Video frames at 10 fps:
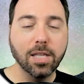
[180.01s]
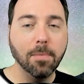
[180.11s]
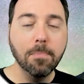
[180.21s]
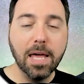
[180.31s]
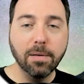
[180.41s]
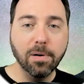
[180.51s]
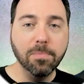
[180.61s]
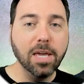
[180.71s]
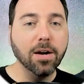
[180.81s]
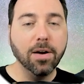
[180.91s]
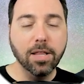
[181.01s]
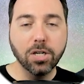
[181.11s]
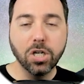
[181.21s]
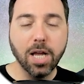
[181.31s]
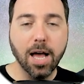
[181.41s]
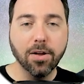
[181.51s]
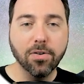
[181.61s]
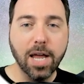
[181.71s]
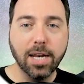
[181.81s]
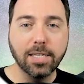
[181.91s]
the minimum year in the Chicago
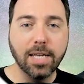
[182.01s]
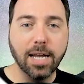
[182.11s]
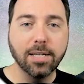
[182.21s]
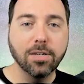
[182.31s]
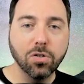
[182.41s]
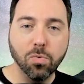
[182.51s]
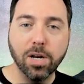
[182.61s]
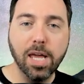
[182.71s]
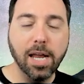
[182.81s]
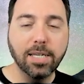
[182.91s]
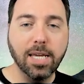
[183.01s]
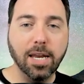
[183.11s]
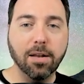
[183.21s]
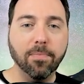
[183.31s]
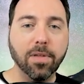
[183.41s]
dataset, 2018.